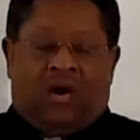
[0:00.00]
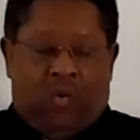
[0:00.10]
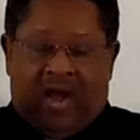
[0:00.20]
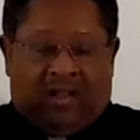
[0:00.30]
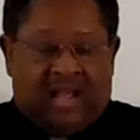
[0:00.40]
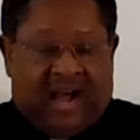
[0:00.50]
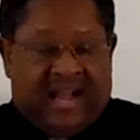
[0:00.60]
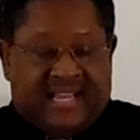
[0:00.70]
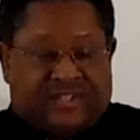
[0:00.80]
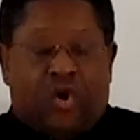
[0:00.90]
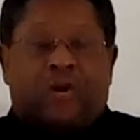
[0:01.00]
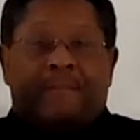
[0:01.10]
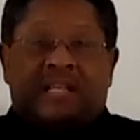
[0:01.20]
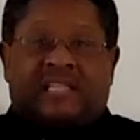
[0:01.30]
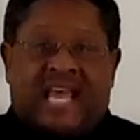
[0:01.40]
Uh, well, uh, it's going
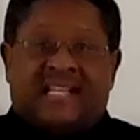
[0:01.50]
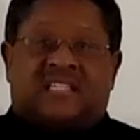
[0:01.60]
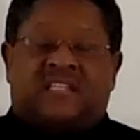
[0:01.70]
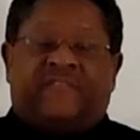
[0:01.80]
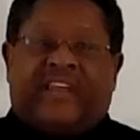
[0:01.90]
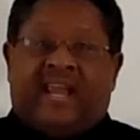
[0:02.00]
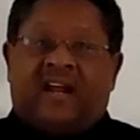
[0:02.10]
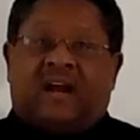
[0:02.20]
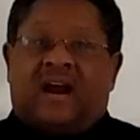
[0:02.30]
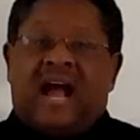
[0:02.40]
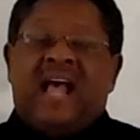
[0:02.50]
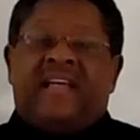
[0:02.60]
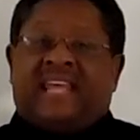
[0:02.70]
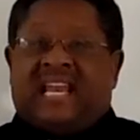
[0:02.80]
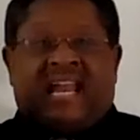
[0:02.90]
to be that severe uh,
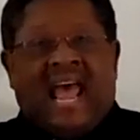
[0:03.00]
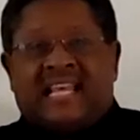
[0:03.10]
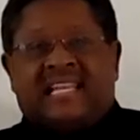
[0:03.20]
that it